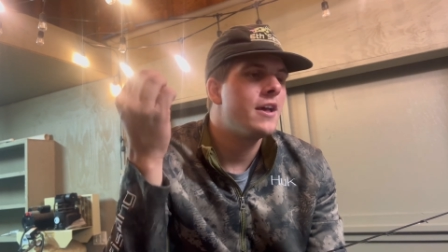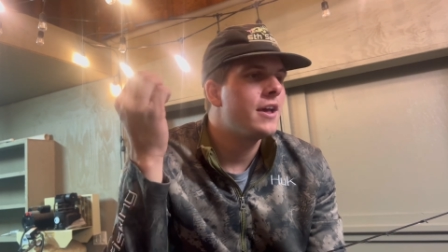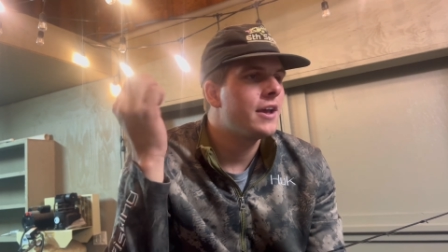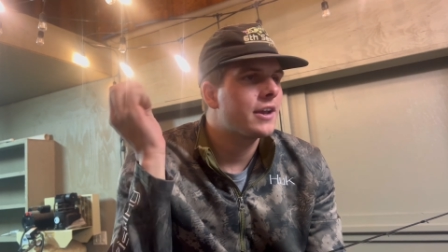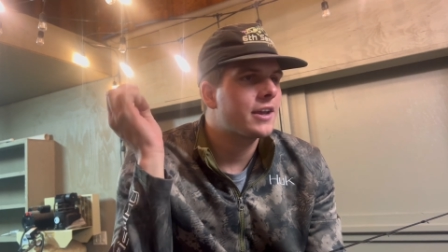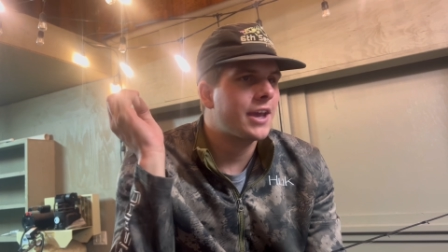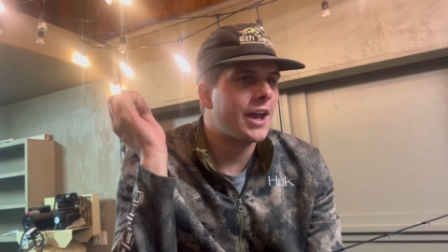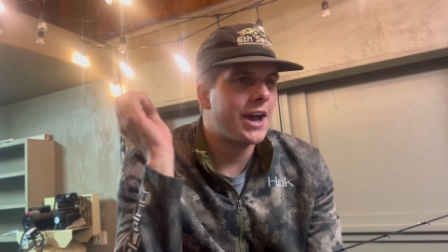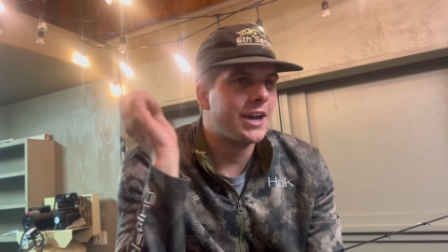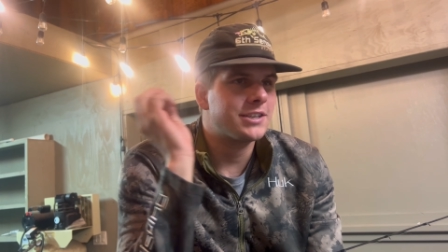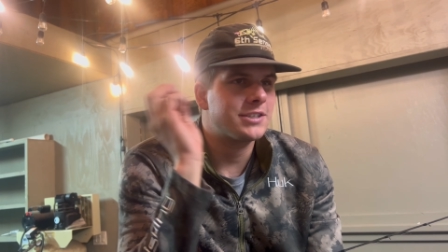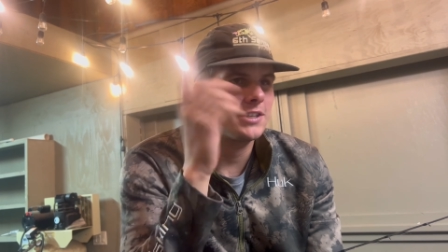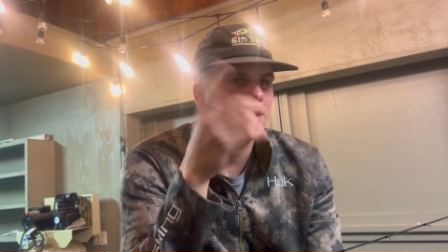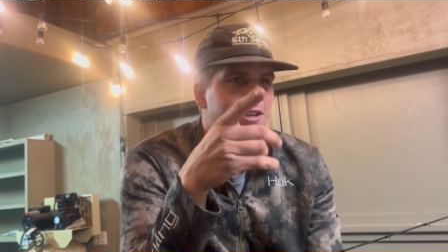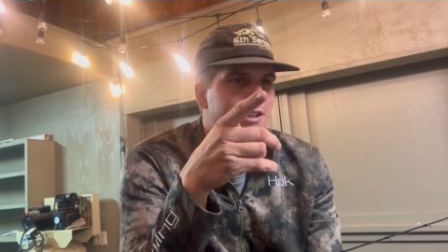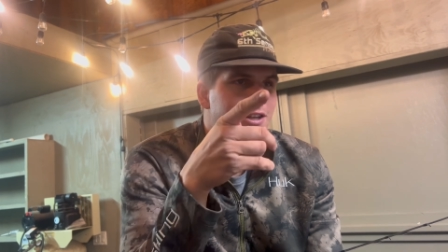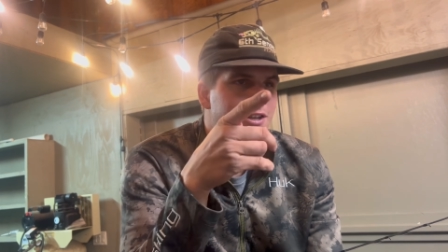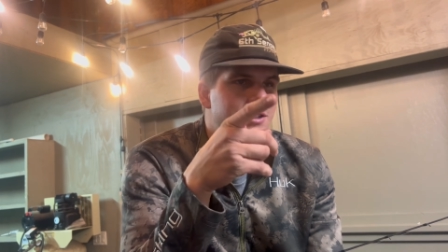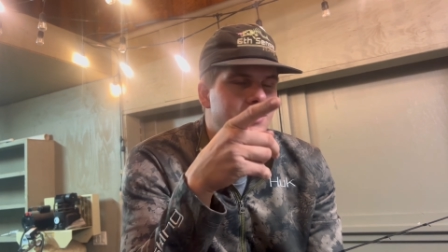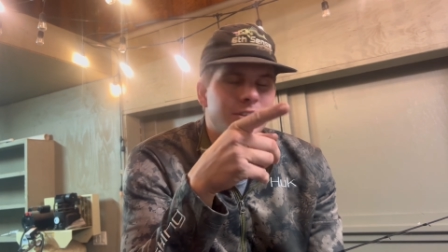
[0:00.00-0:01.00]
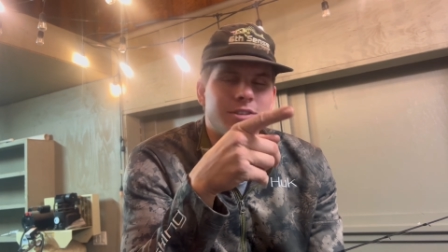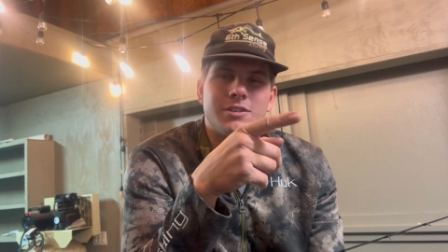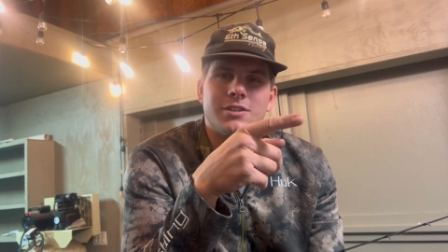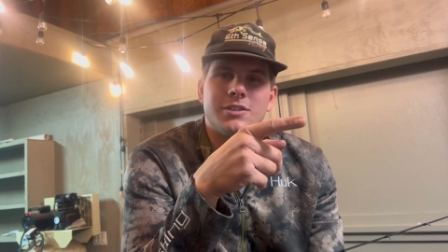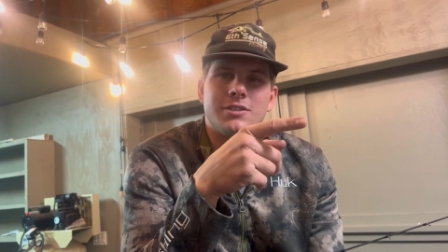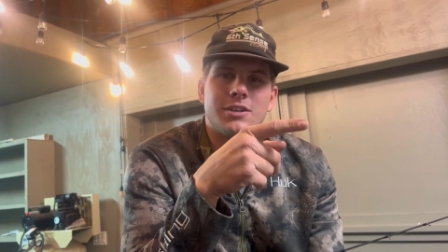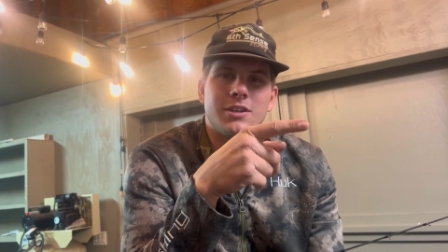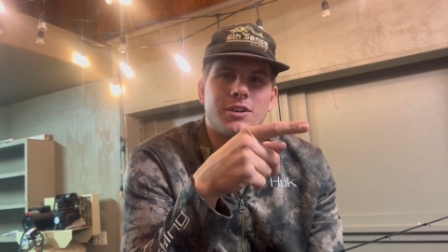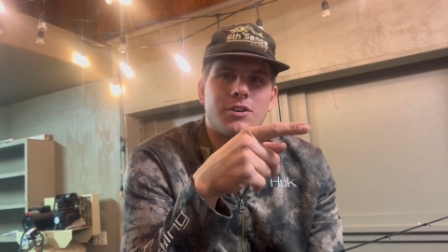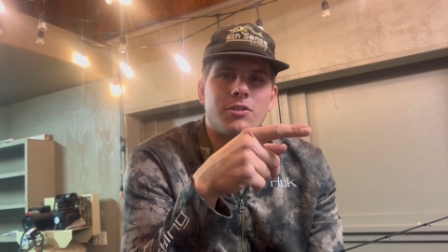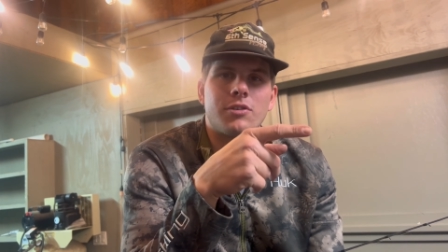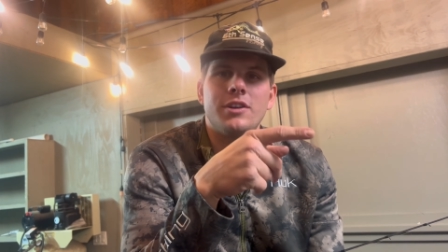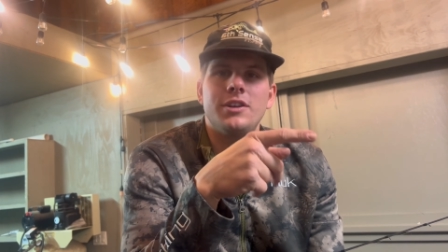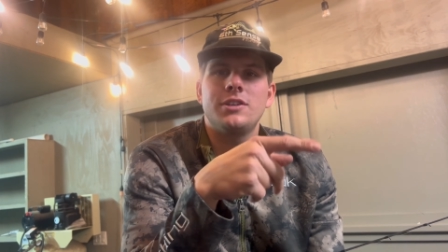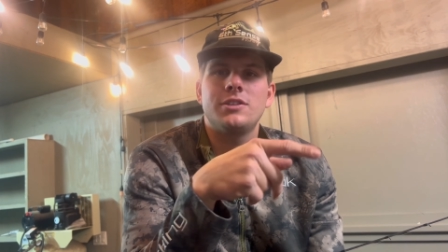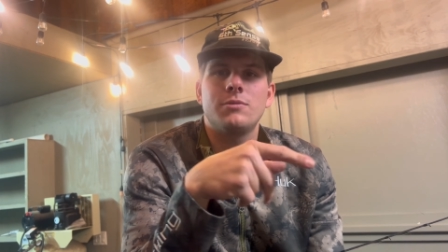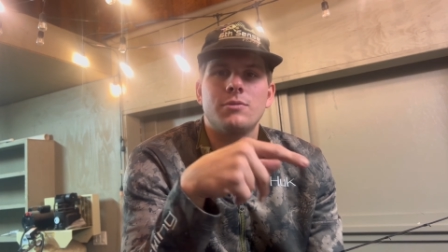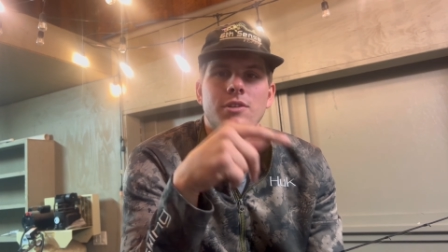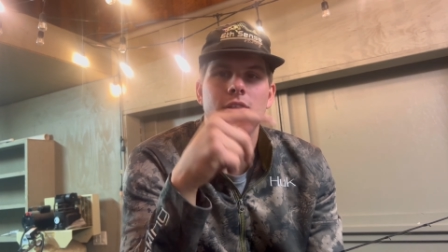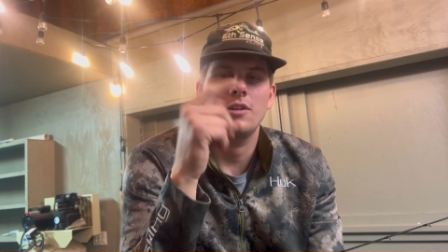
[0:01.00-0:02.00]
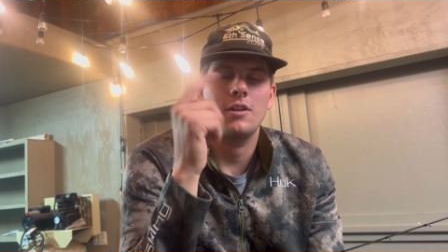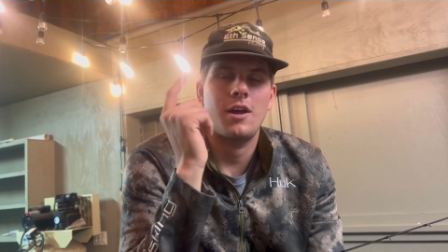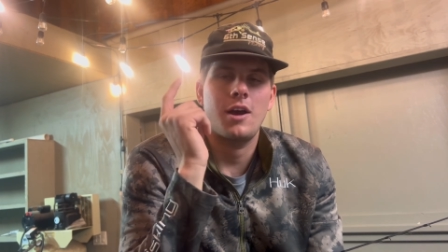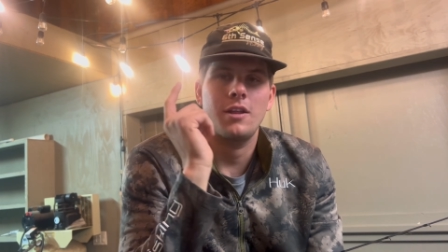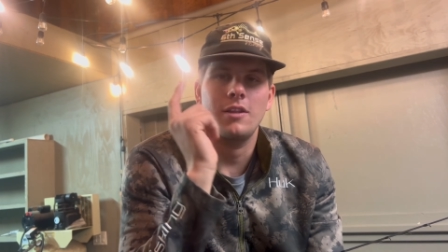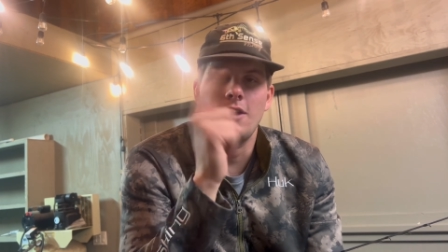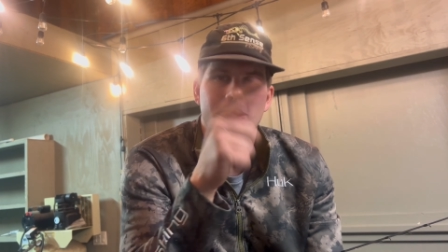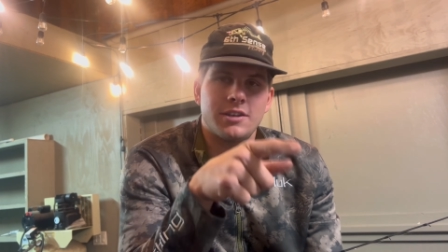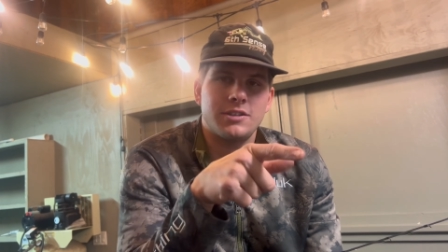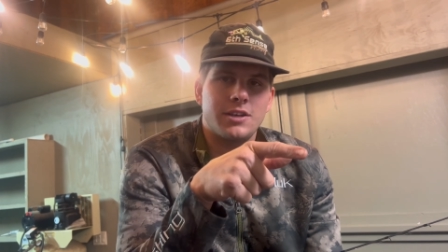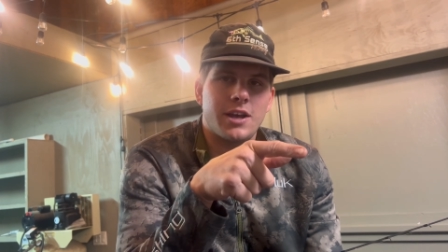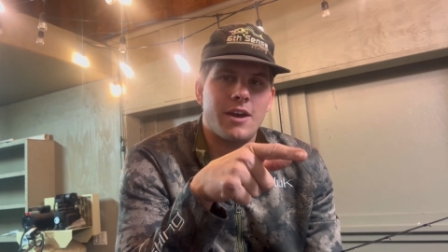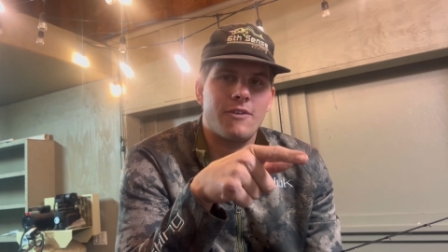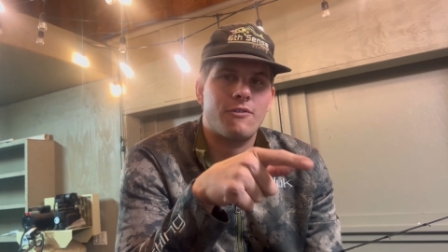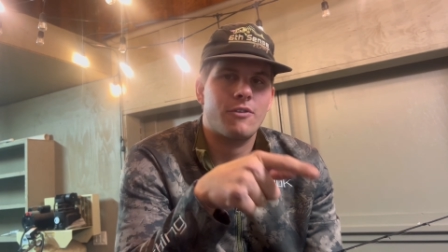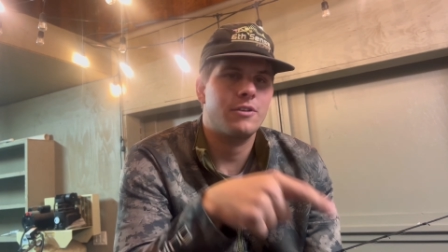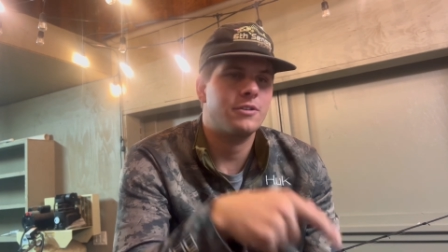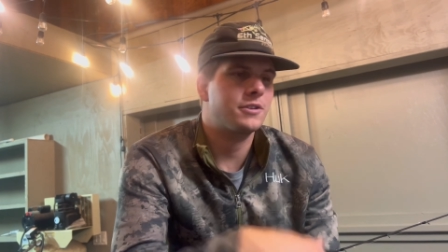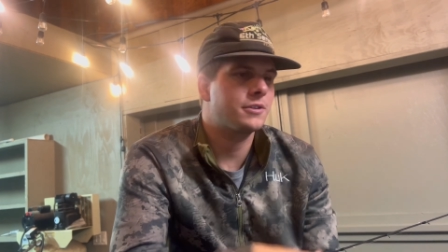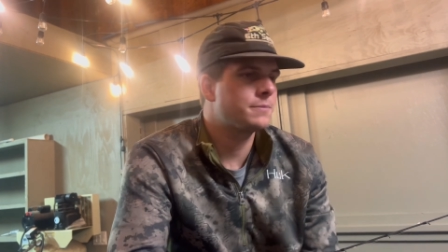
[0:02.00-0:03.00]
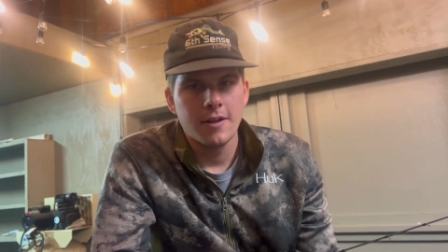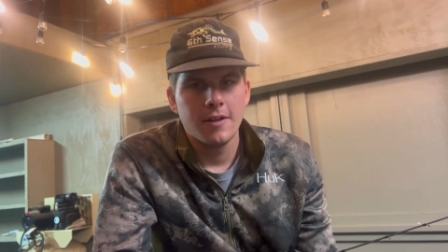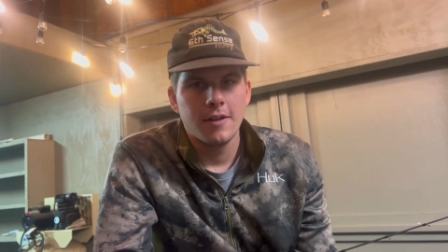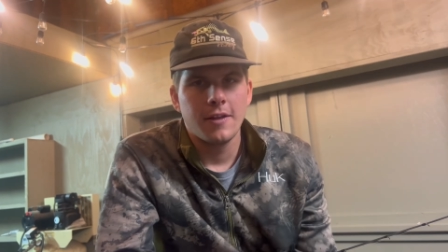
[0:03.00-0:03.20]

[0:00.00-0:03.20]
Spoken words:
casting distance is increased with a lot less effort.